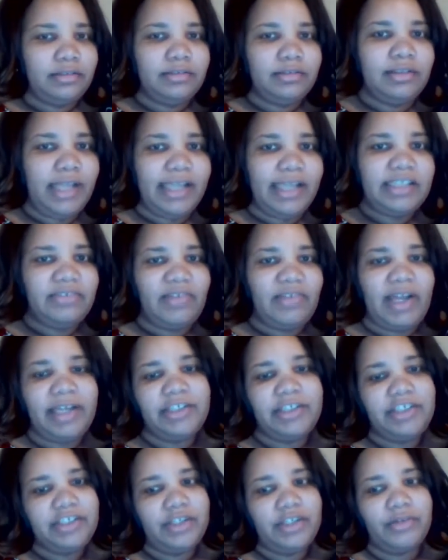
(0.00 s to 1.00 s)
that's
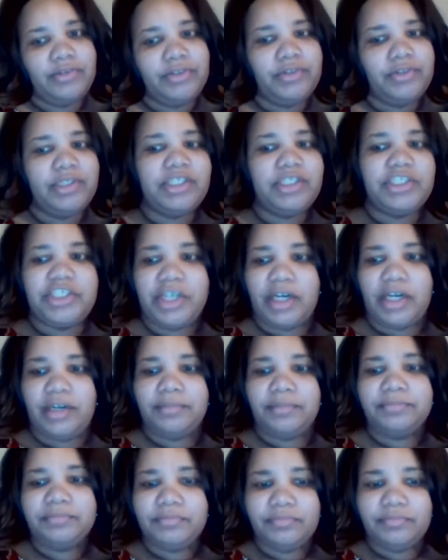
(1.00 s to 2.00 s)
fine. Just don't do this
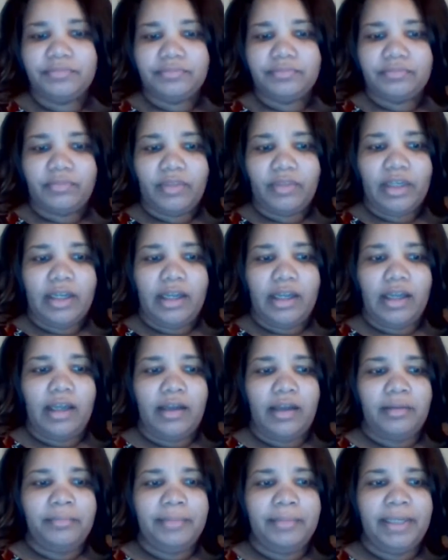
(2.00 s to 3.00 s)
job.
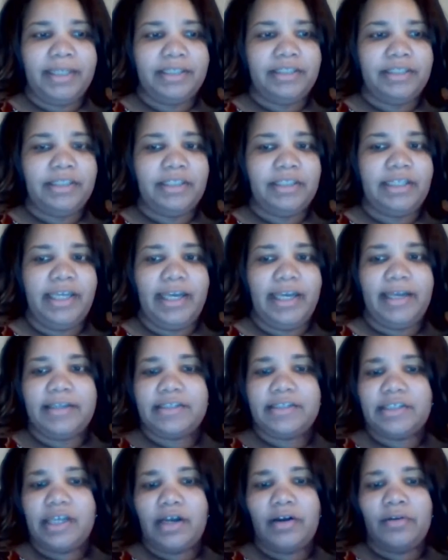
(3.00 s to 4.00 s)
But yeah,
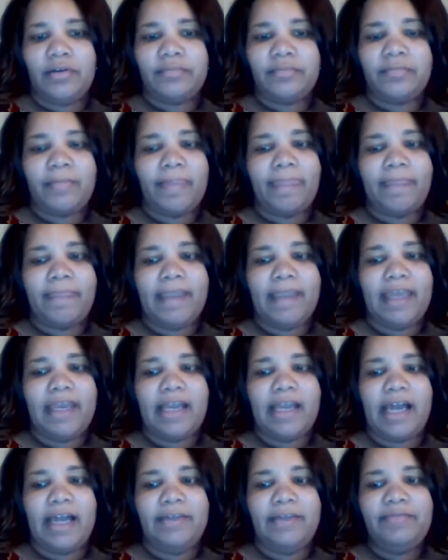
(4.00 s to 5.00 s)
so, and
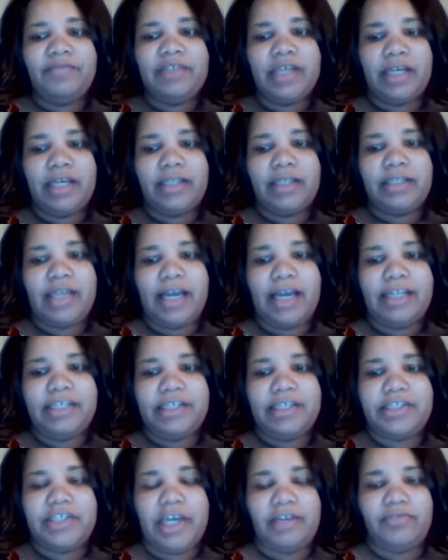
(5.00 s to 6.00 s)
I
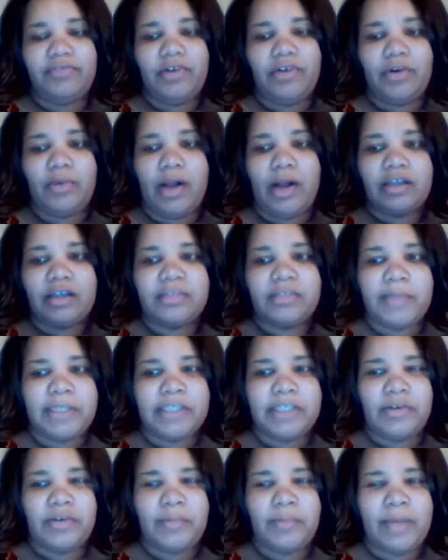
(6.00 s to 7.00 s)
did chat for a while because
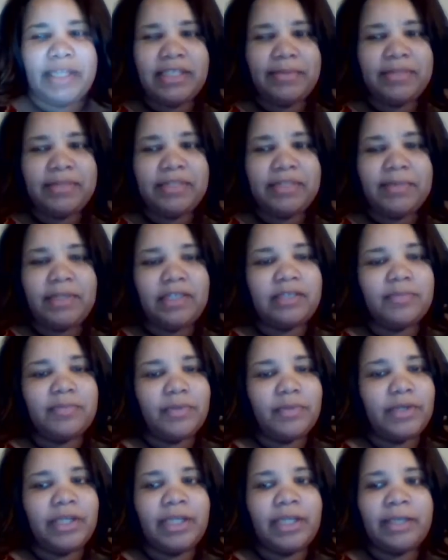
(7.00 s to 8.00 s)
my typing speed is
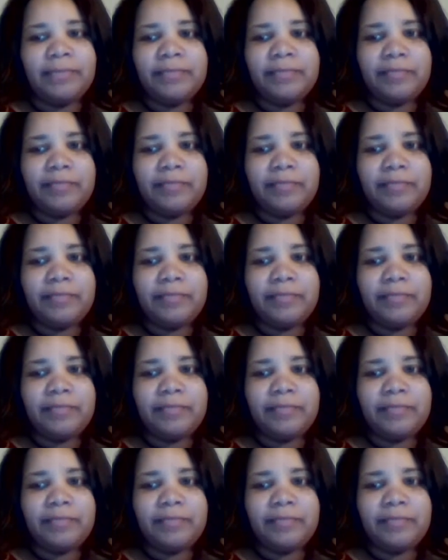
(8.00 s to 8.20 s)
pretty